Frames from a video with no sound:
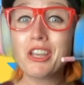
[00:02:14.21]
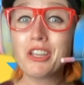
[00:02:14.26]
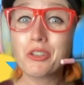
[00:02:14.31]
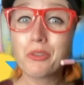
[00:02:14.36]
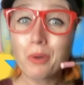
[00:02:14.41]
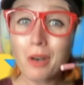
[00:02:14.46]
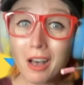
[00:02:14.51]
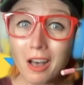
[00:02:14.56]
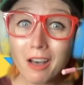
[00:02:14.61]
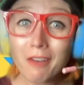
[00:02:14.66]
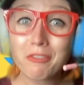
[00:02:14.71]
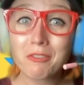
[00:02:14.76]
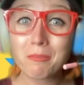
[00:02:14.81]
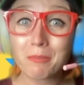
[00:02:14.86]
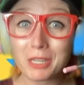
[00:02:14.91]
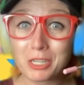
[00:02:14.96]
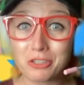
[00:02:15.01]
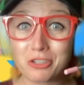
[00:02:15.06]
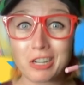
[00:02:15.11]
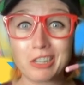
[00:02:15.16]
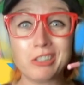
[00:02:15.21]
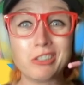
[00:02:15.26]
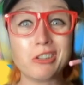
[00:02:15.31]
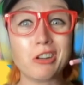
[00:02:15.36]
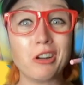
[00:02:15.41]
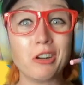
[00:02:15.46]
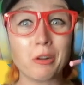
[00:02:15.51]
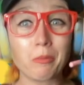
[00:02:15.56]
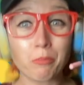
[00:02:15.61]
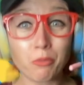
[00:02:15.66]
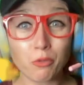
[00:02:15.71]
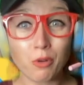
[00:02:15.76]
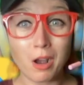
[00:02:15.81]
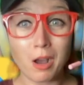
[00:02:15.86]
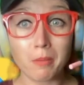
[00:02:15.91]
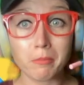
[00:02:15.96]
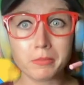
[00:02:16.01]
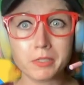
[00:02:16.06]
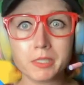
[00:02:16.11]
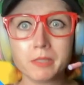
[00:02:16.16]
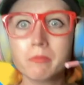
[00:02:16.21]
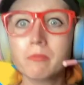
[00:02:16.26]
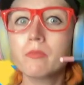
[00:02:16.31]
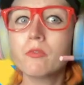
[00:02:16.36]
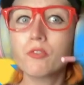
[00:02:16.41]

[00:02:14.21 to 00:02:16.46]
you'll often be judged on a prompt.